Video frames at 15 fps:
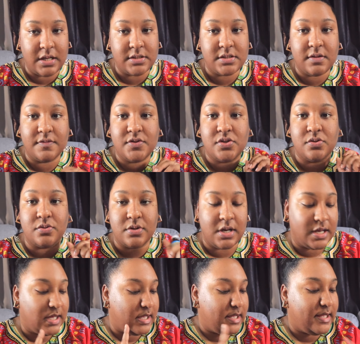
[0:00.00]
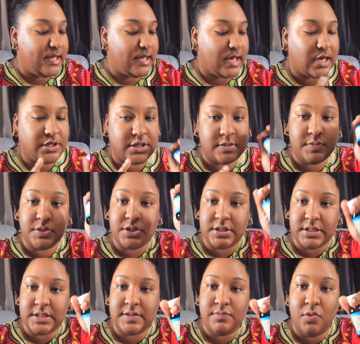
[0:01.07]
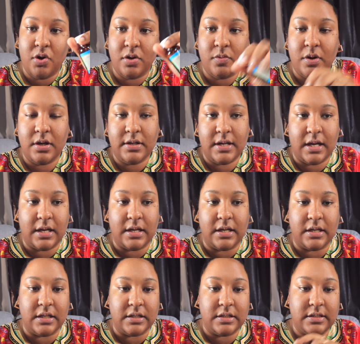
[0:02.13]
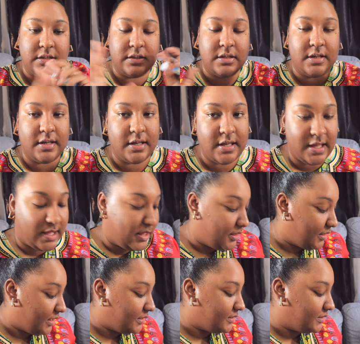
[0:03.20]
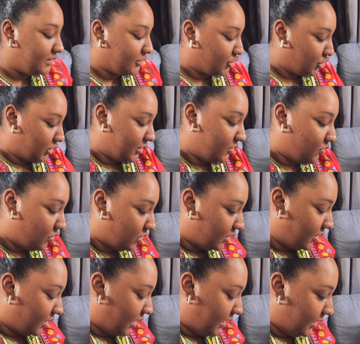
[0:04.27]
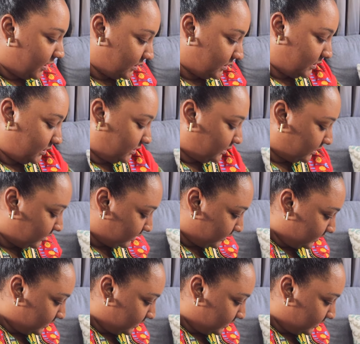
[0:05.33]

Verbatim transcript: stuff. So yeah, I just purchased the small one, and that is literally all, guys.